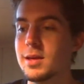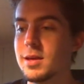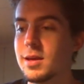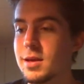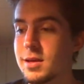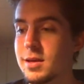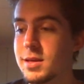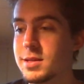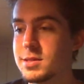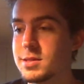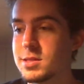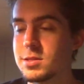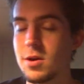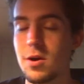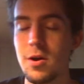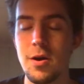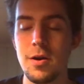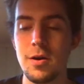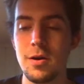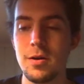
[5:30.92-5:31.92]
he
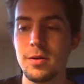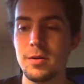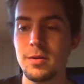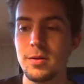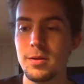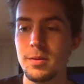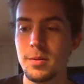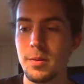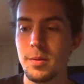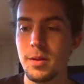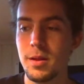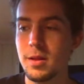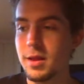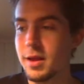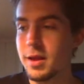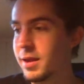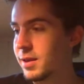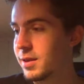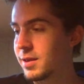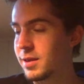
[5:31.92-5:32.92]
saw
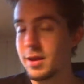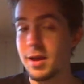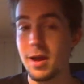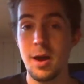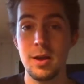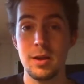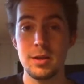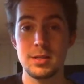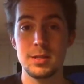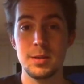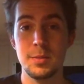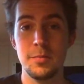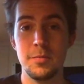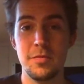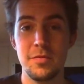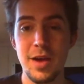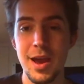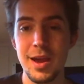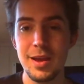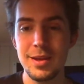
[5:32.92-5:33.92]
like some
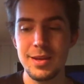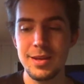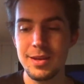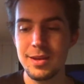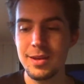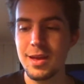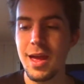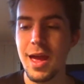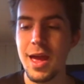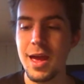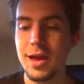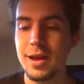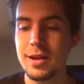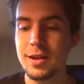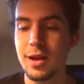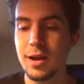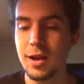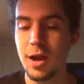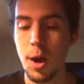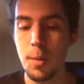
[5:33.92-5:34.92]
fighting and
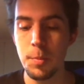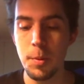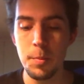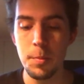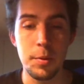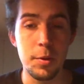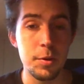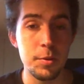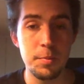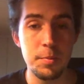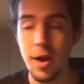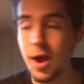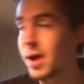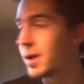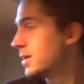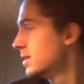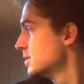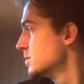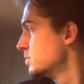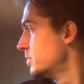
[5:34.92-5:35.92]
a couple burned
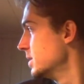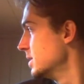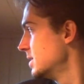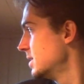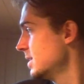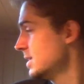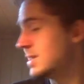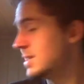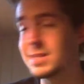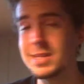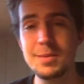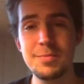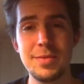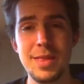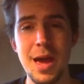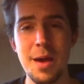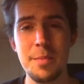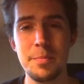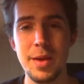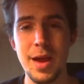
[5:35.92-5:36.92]
bodies, but it didn't seem
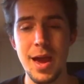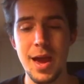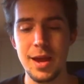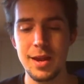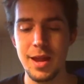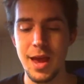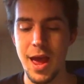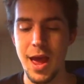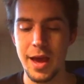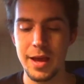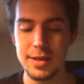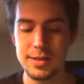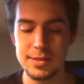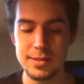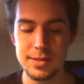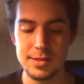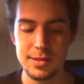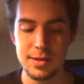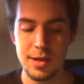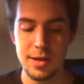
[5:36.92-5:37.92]
that bad
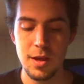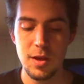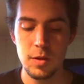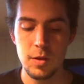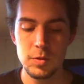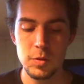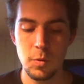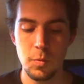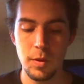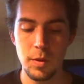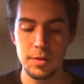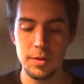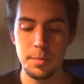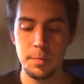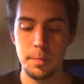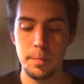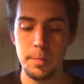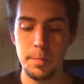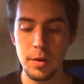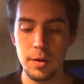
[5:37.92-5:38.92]
as to what the
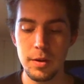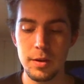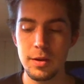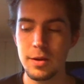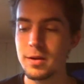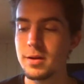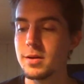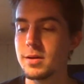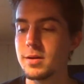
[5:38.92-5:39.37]
book